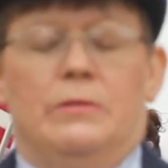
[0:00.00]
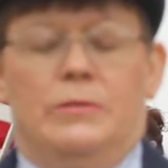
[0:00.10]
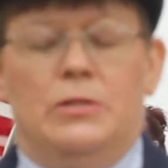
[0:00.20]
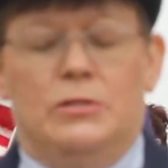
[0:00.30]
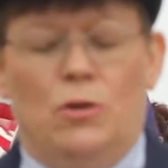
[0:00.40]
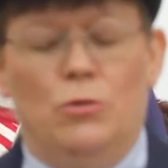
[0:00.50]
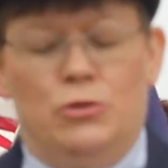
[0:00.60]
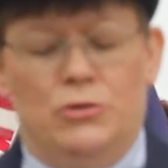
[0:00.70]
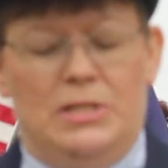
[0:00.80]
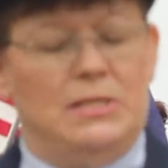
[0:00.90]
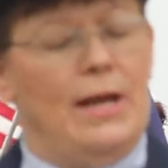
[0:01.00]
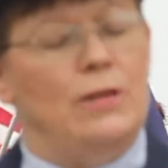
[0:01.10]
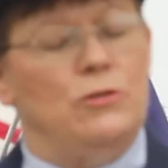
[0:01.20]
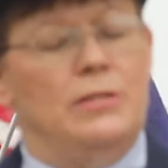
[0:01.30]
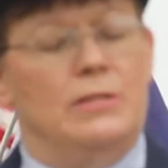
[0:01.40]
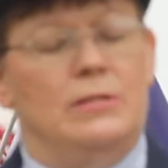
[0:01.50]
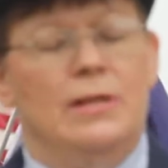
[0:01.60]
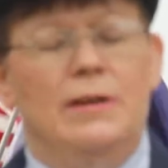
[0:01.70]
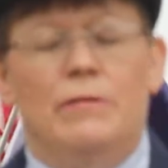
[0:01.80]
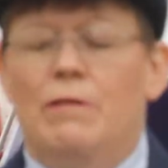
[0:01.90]
these soldiers, these casualties,
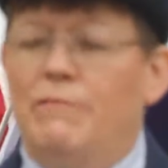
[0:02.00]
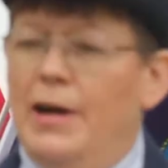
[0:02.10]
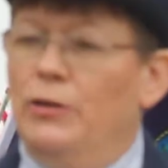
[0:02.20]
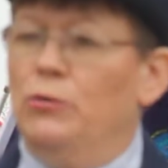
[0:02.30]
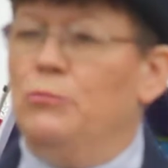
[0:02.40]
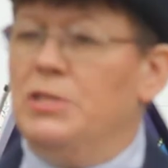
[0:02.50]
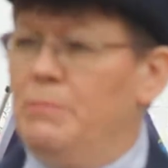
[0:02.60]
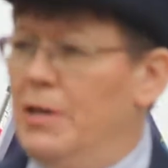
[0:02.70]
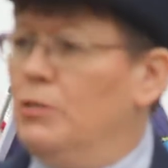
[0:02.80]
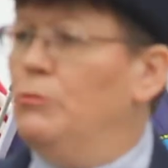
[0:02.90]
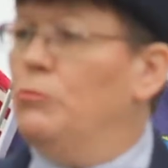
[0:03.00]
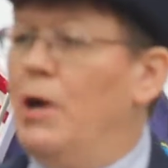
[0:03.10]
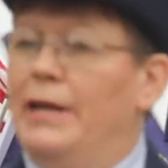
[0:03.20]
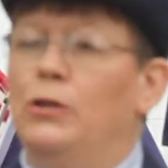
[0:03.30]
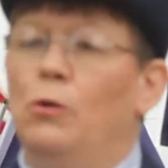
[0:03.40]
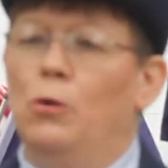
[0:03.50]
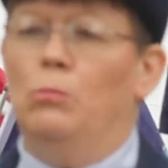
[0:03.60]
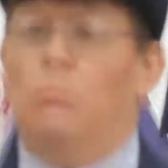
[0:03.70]
a final respectable ride home.